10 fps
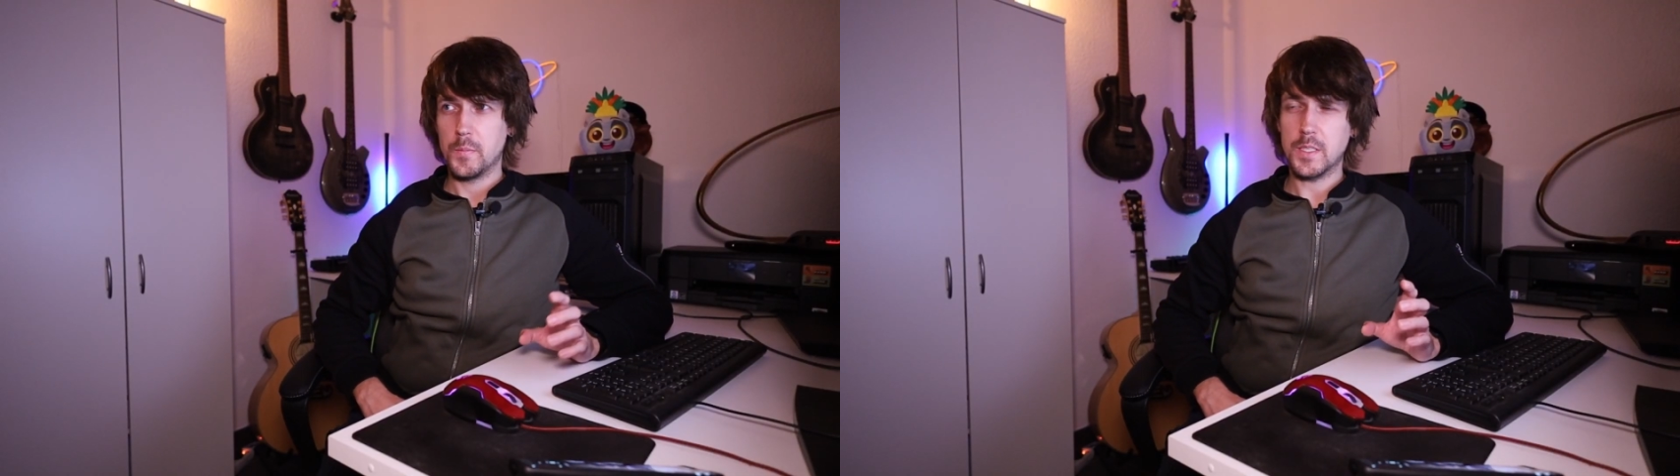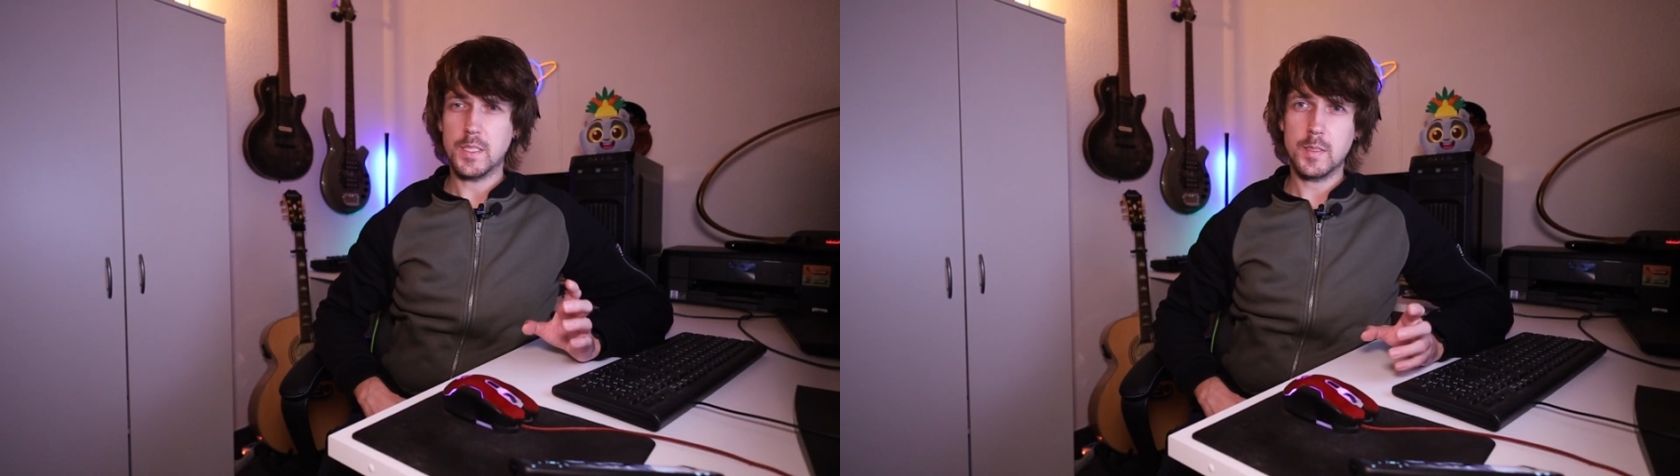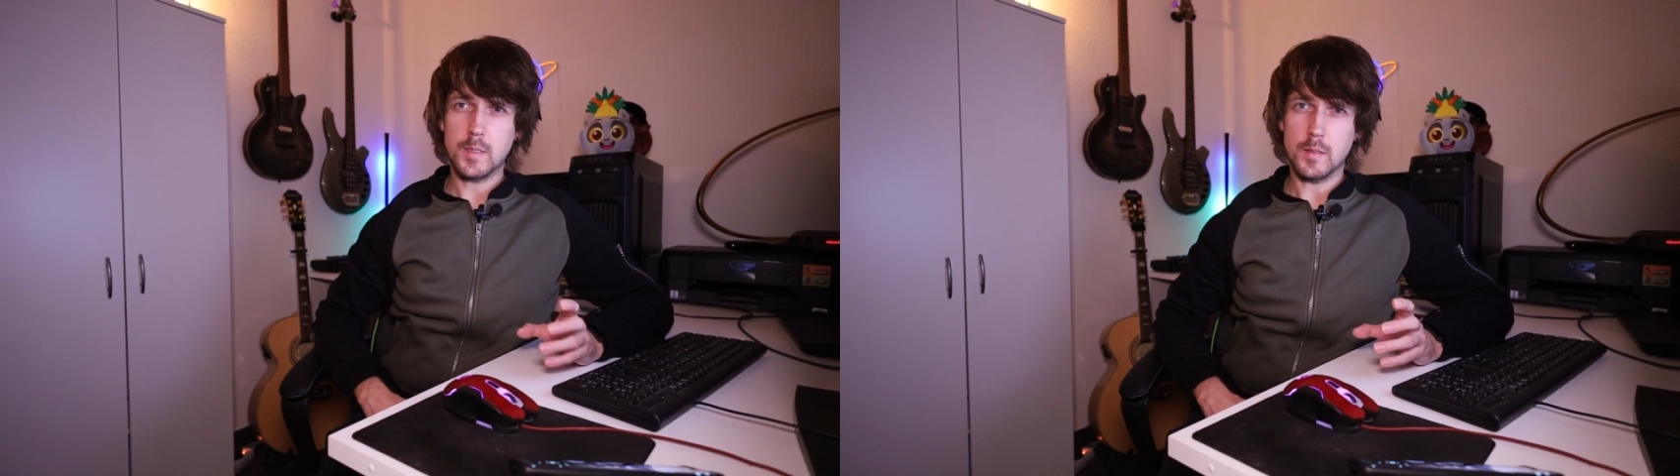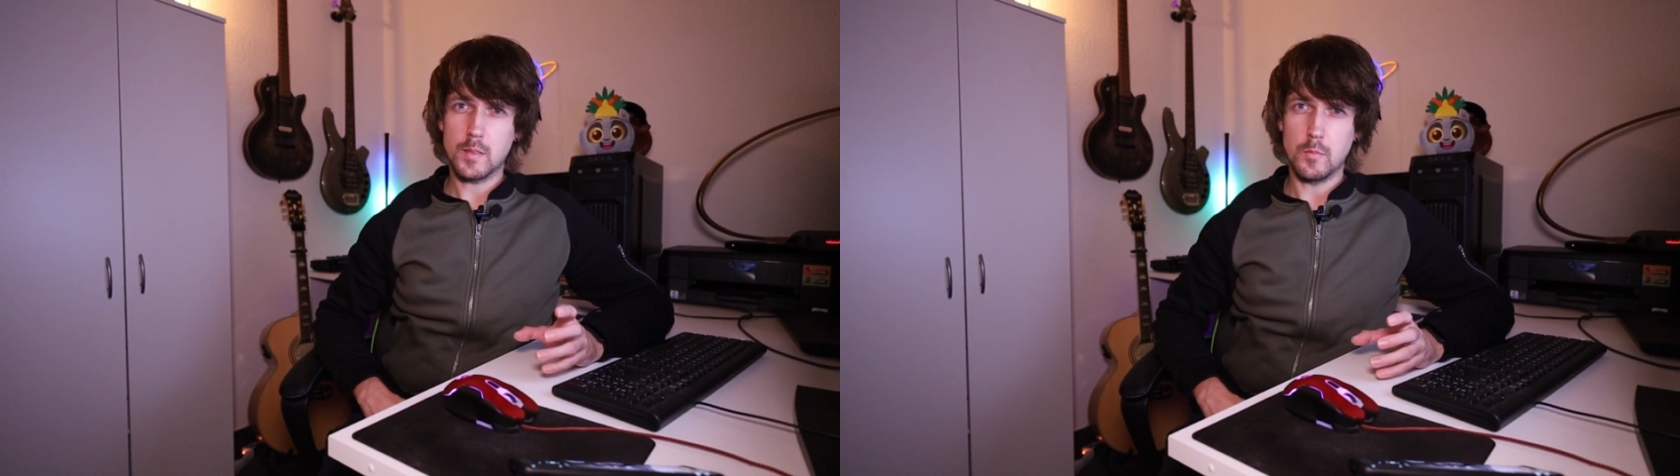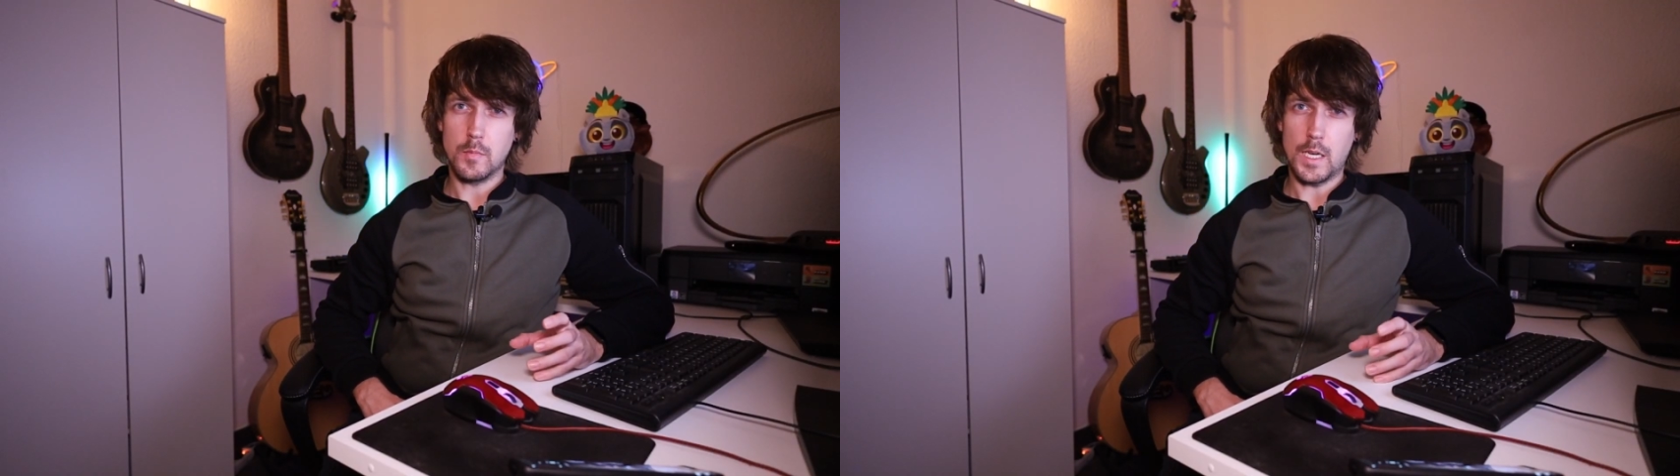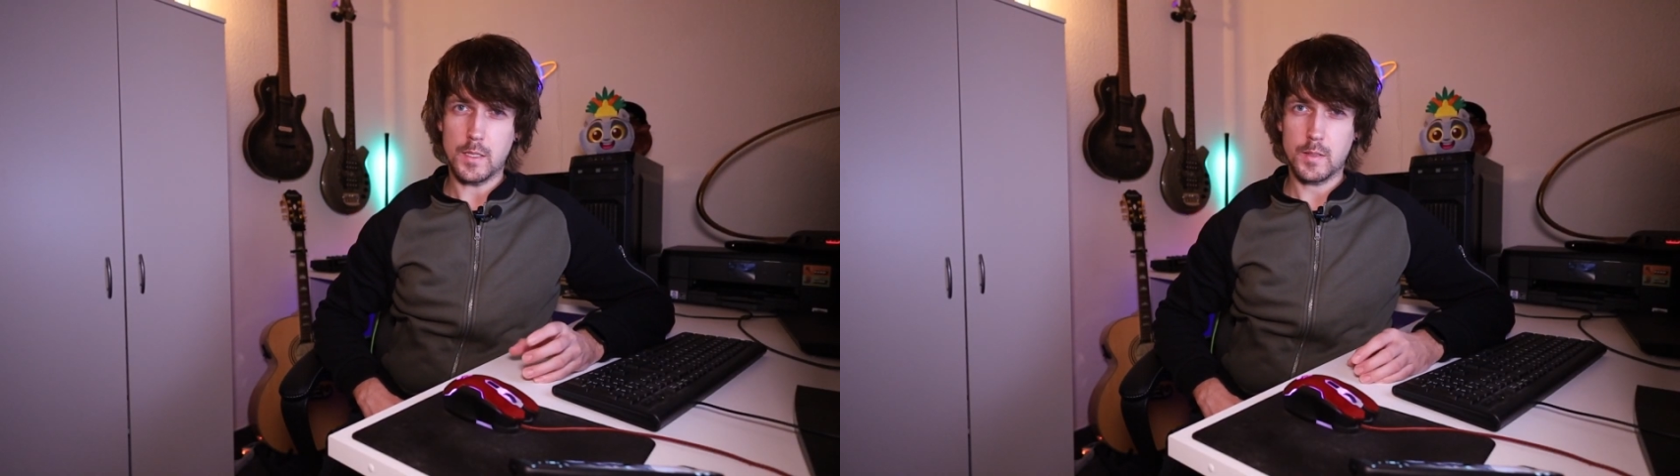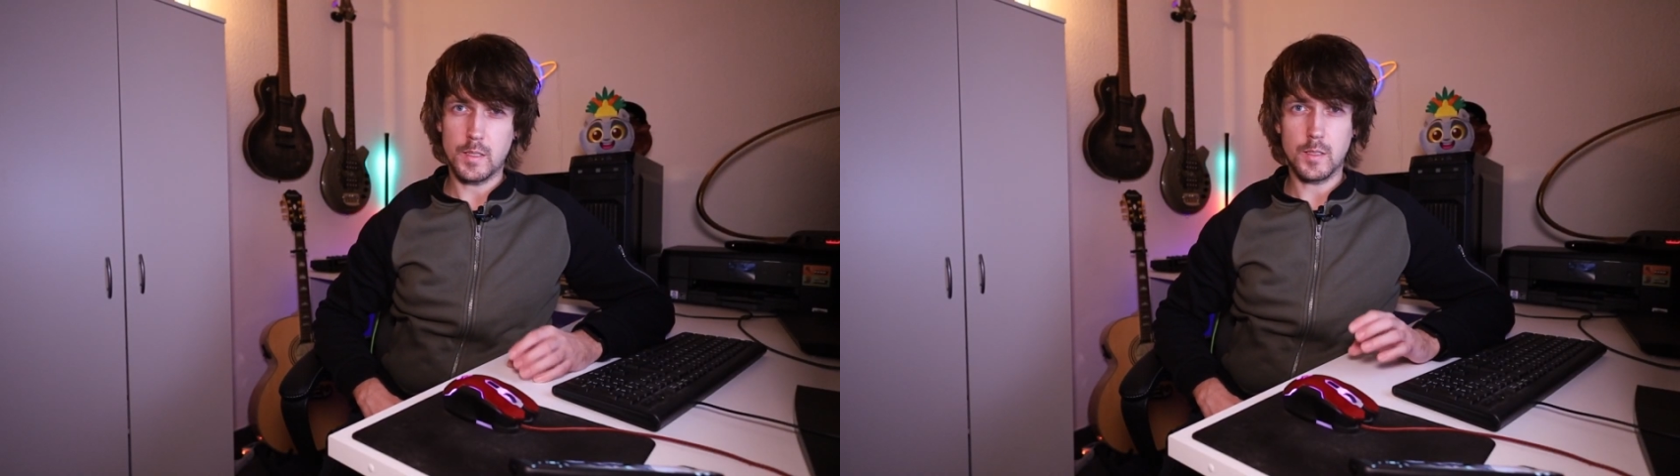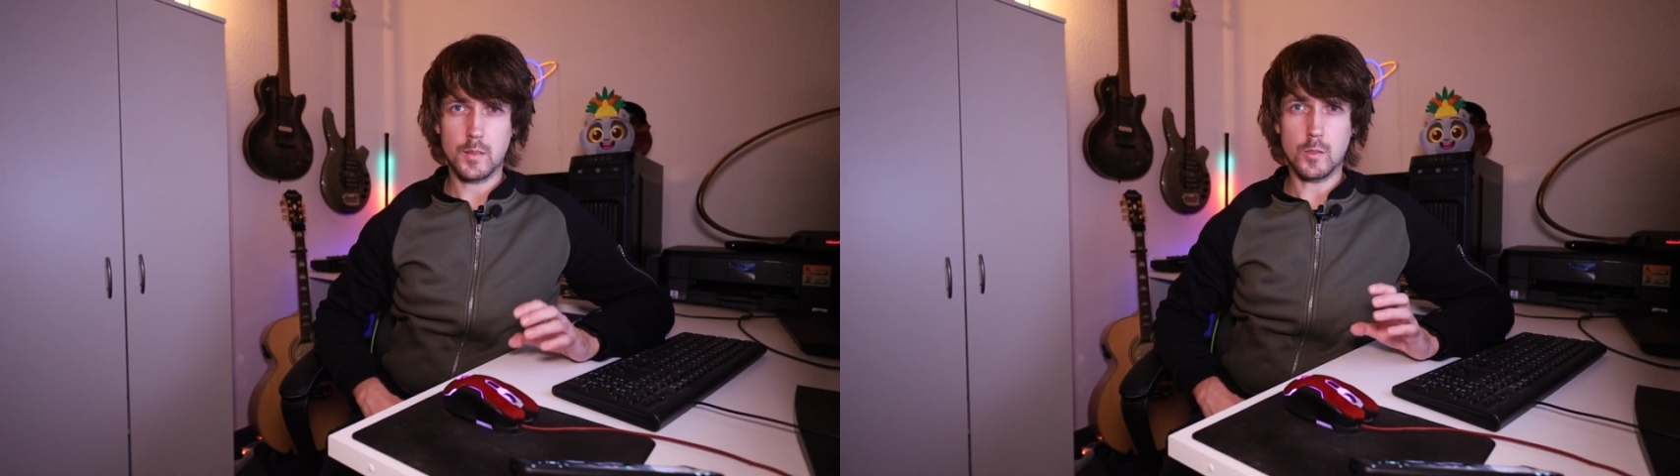the distance to Mars
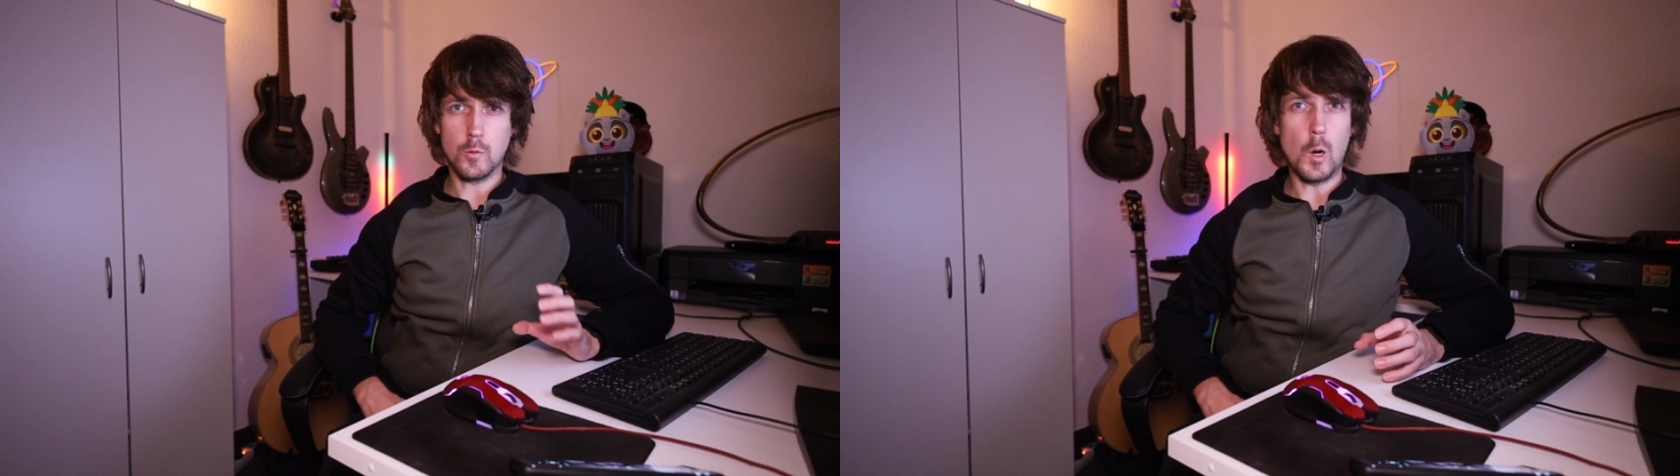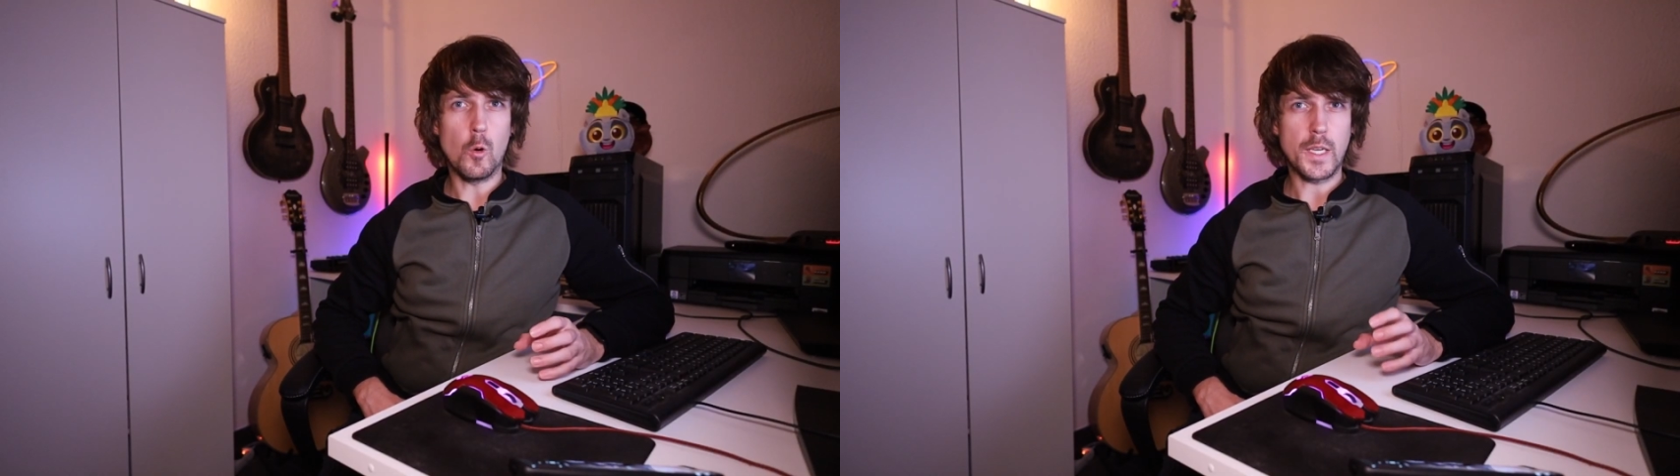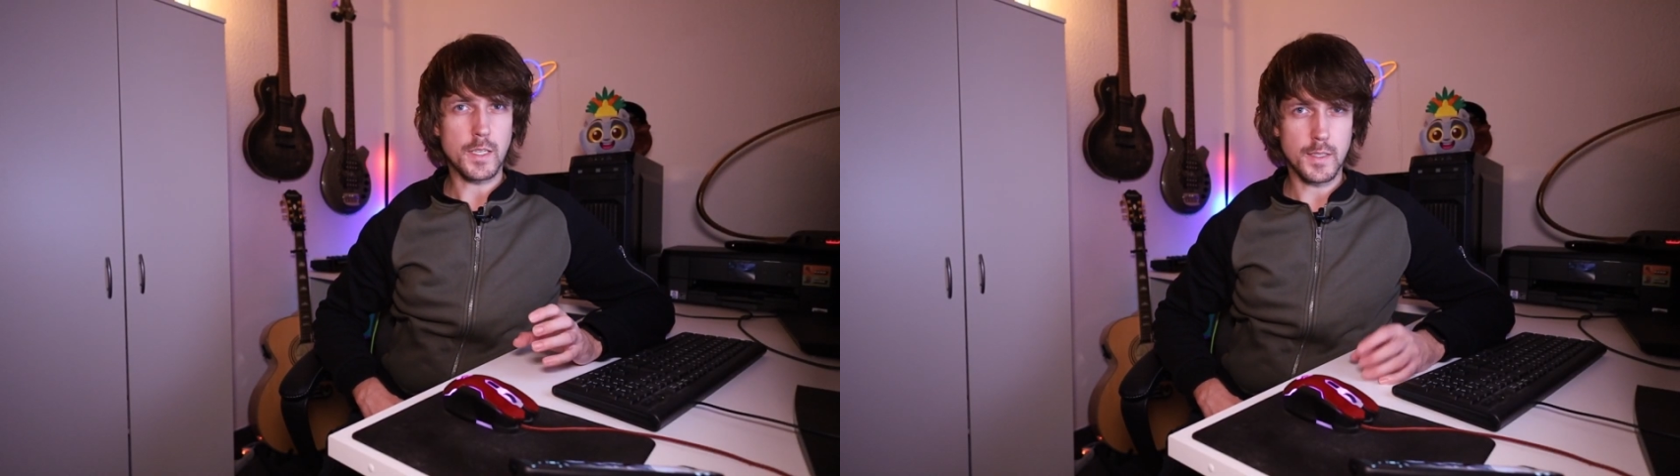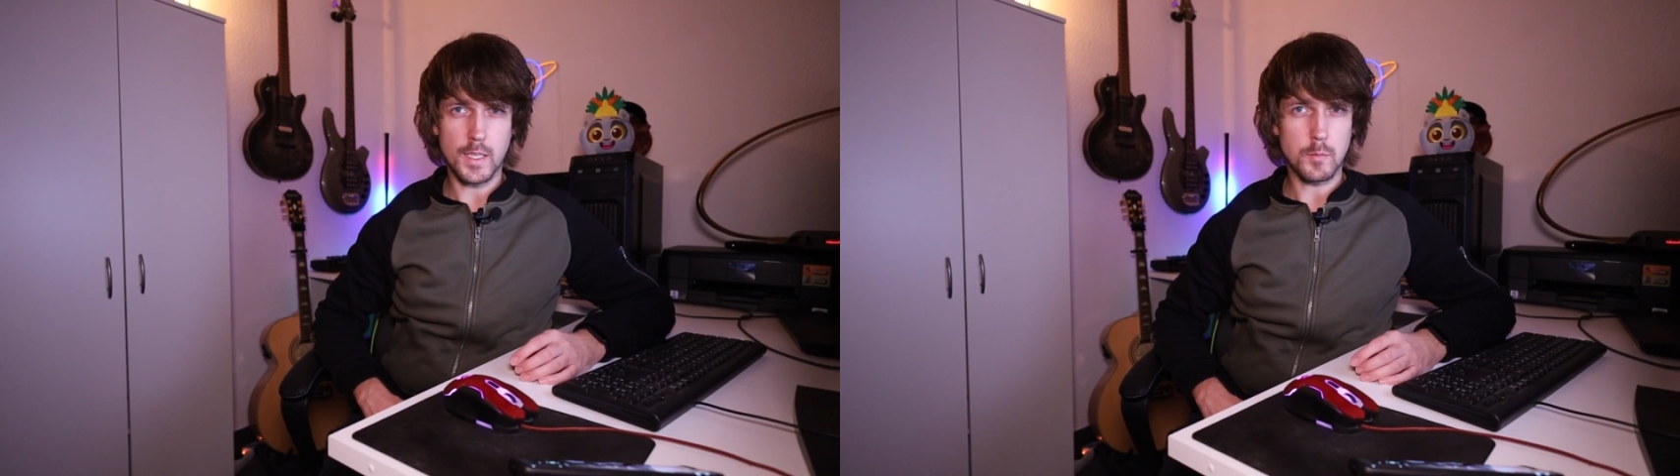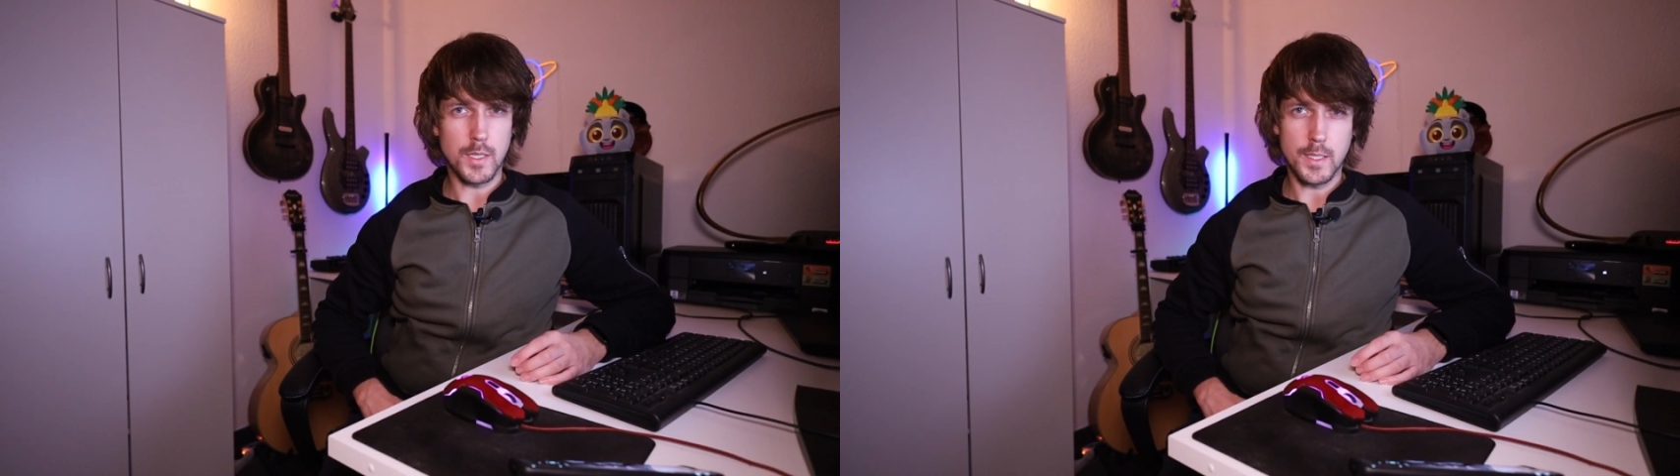is growing day by